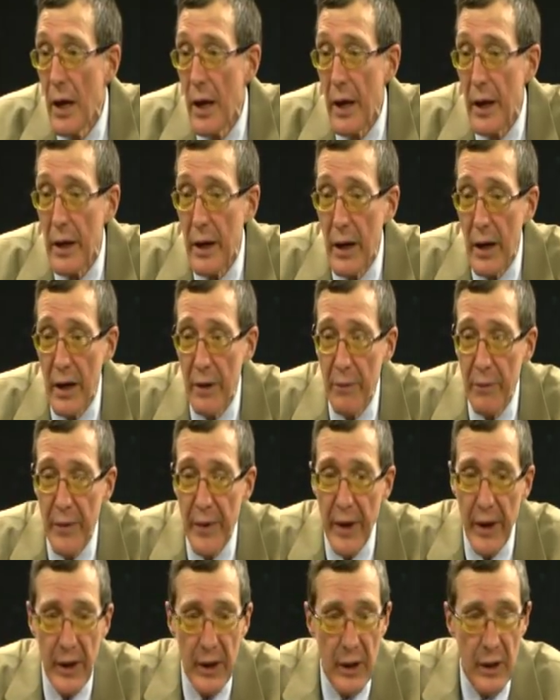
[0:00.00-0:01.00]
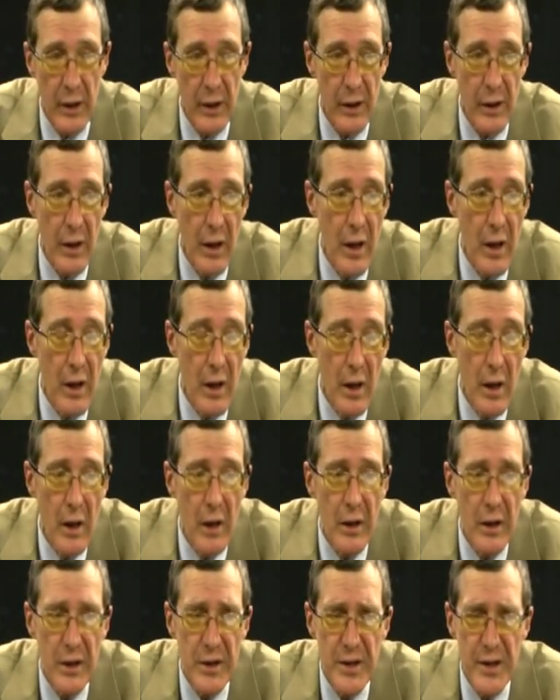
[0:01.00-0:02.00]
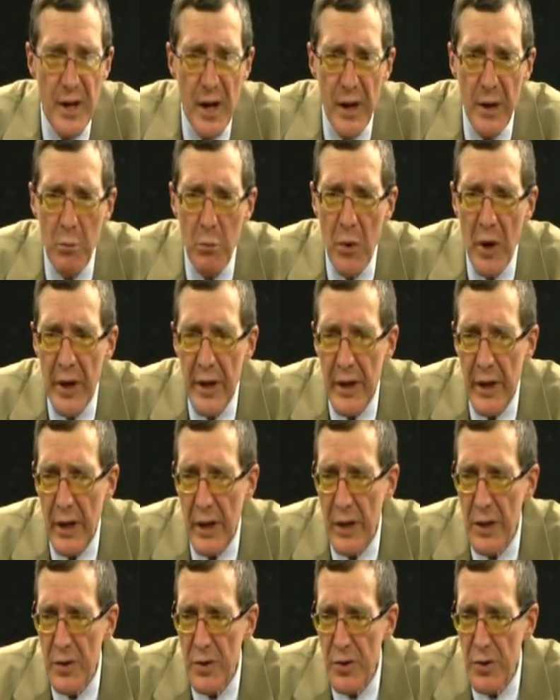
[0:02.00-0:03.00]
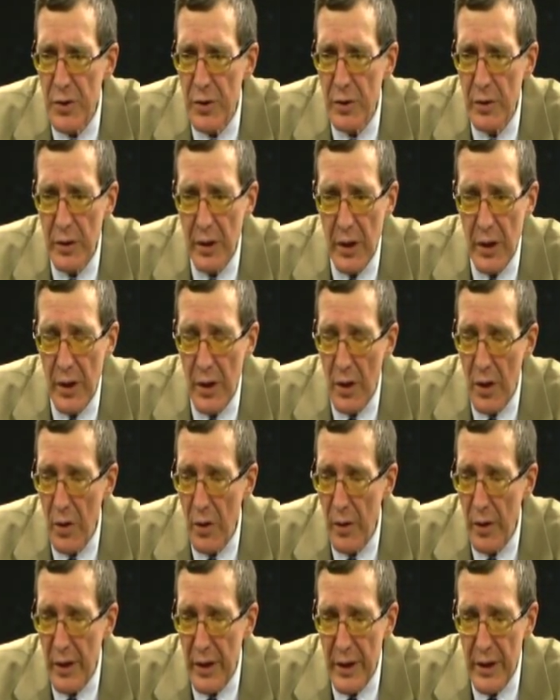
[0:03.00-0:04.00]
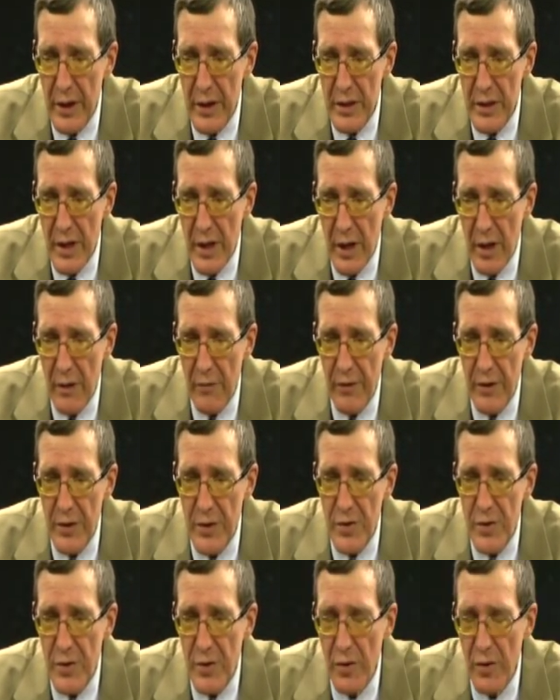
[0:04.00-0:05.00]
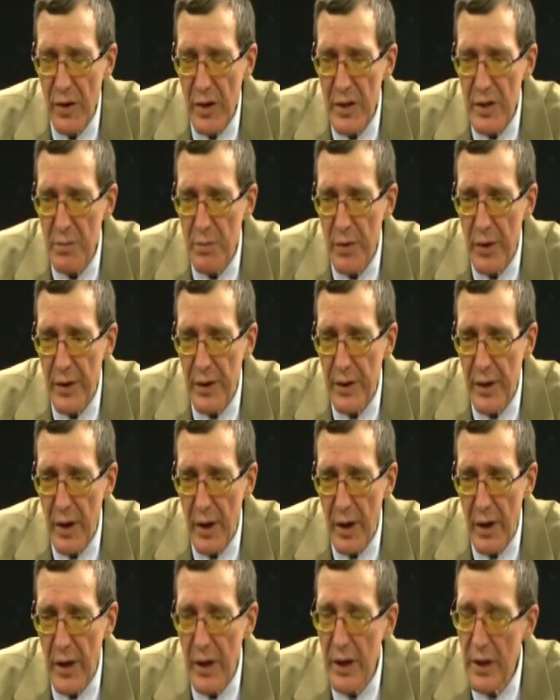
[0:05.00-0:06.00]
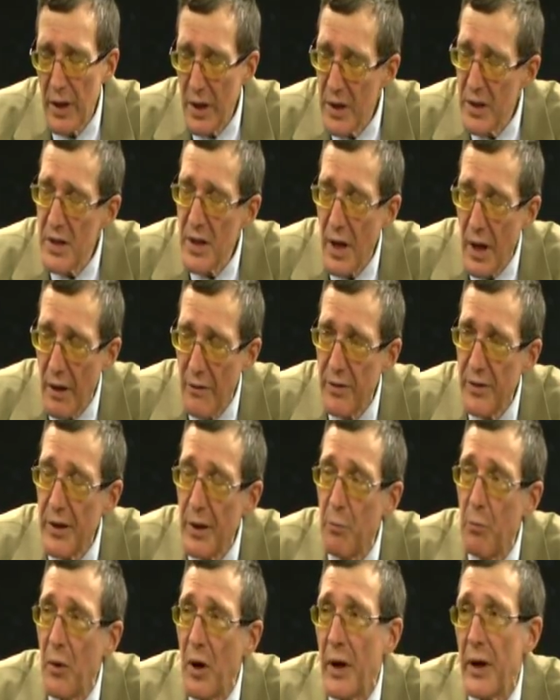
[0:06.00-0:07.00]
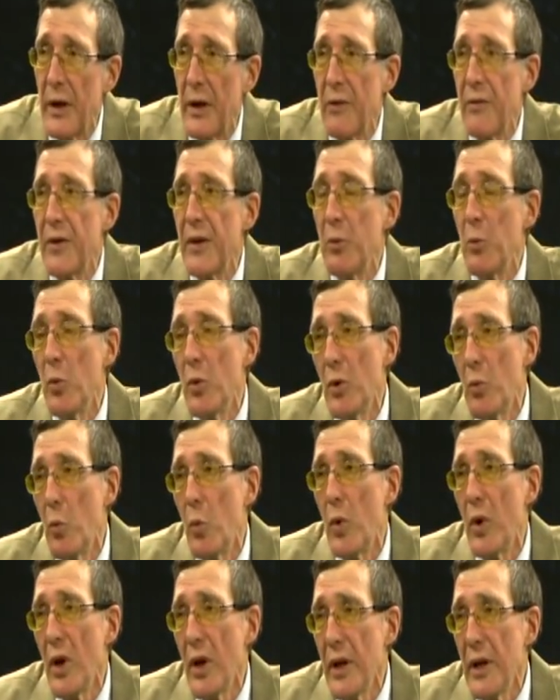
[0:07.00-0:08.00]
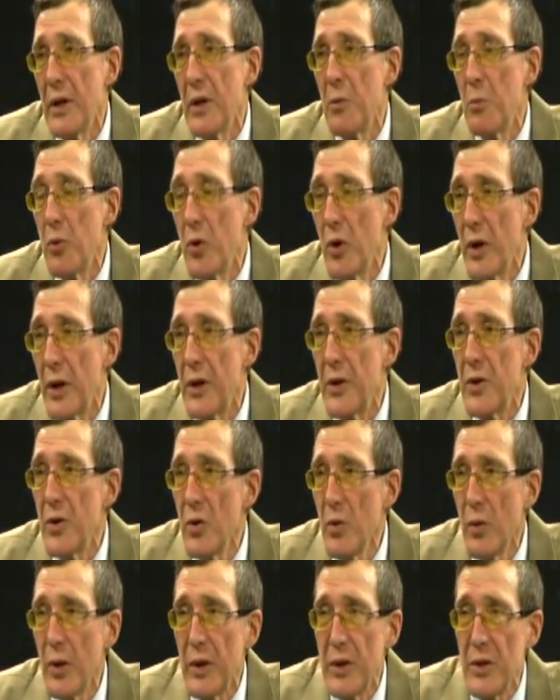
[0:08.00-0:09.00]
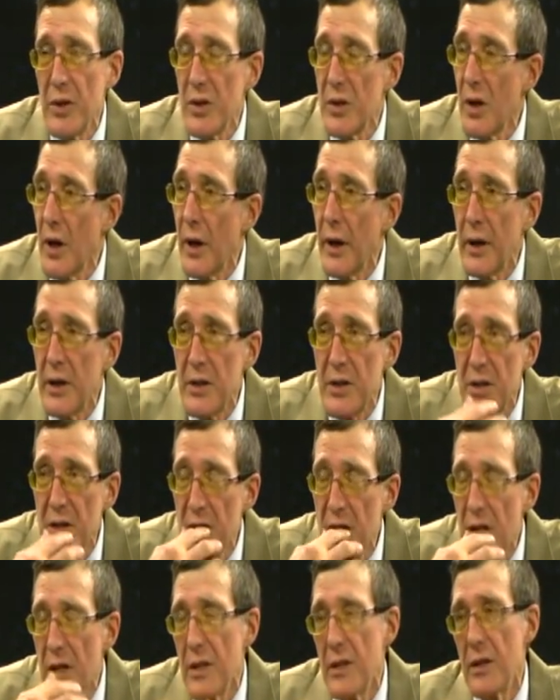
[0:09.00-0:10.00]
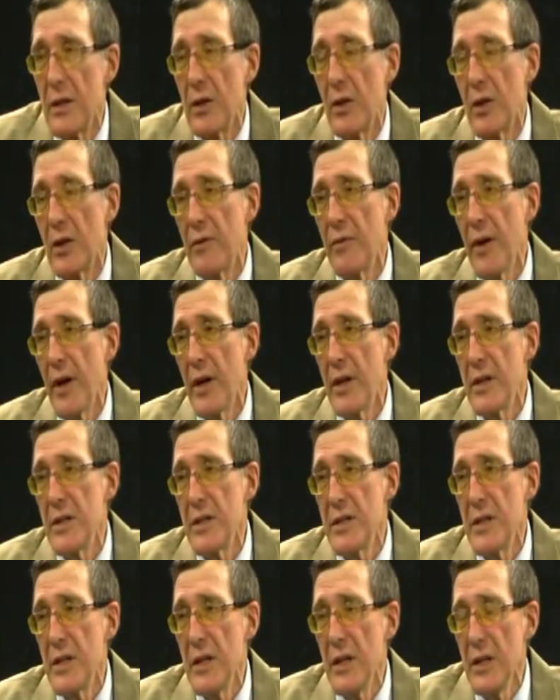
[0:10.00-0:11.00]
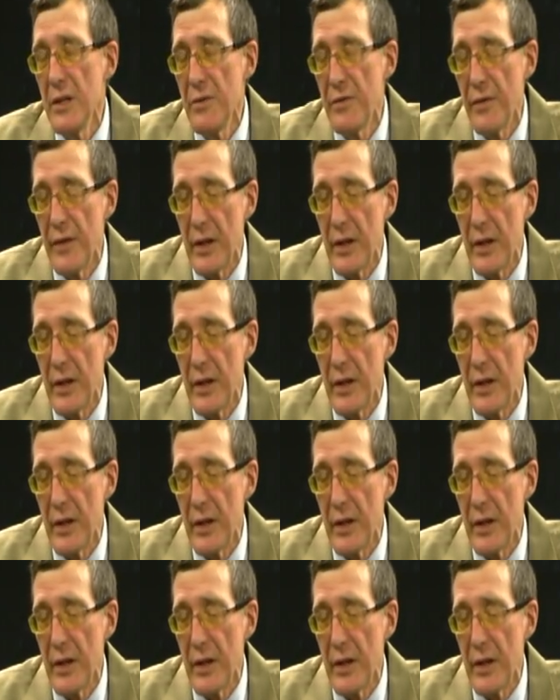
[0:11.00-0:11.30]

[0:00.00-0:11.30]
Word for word: And I'm thinking, it's not a money issue, you know. He doesn't have insurance, but uh, he does have some money. If he were willing to put it to it, just like his teeth, he could have had his mm-hmm. teeth